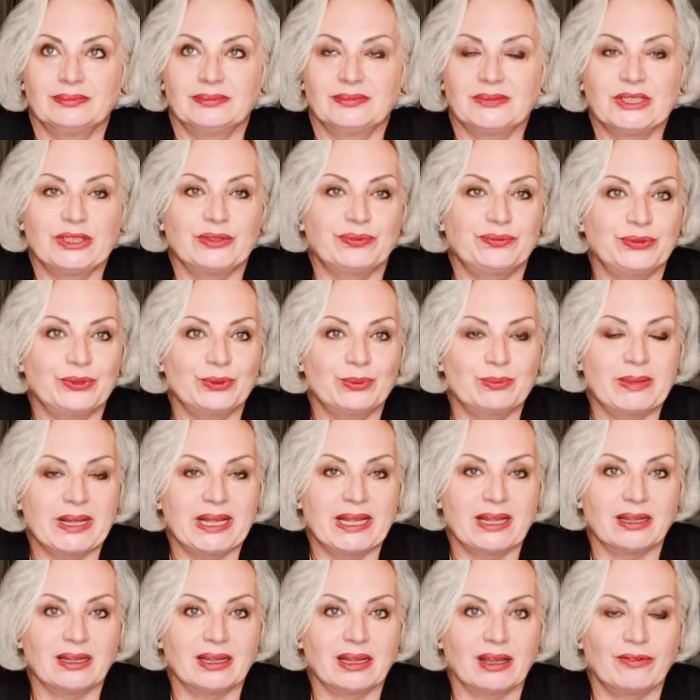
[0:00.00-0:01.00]
if you
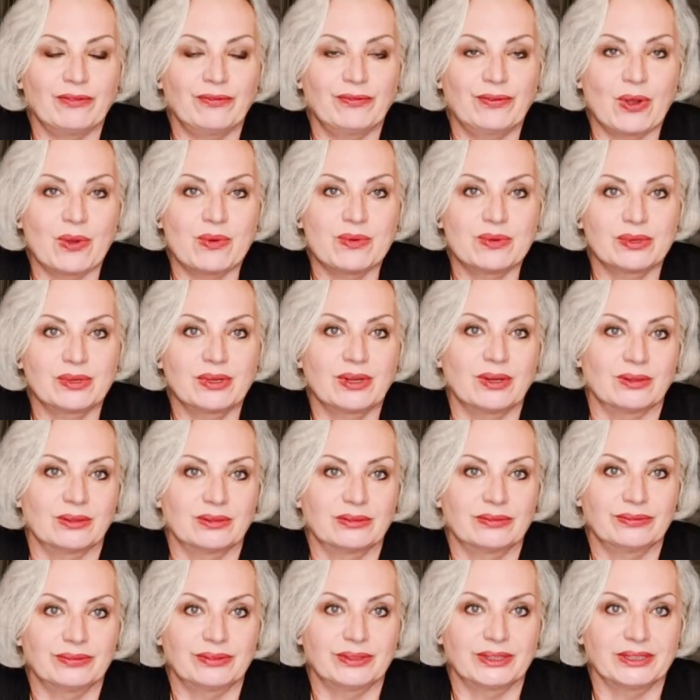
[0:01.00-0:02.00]
make a phone call
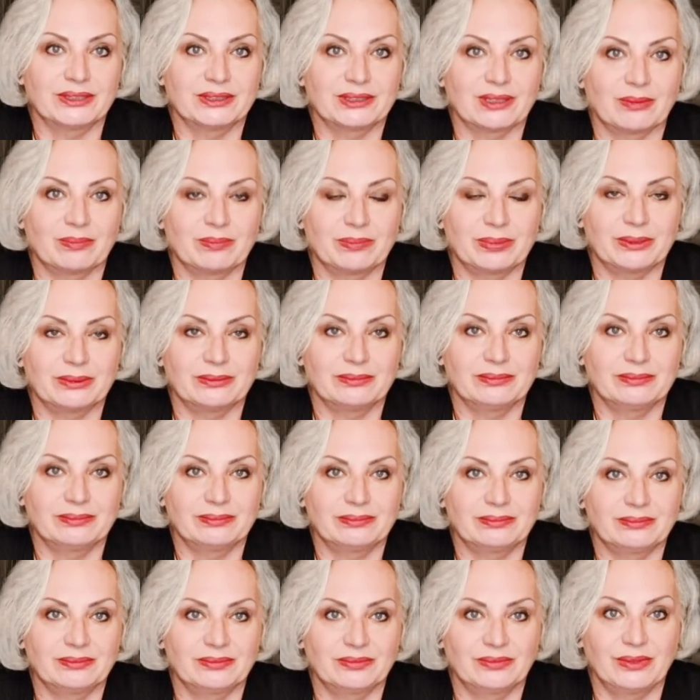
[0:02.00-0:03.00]
for example
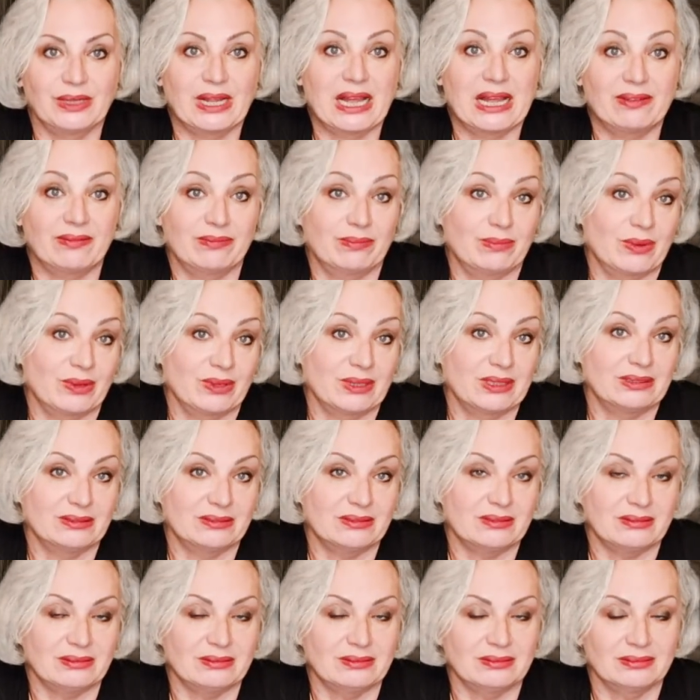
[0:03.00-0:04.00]
we have modern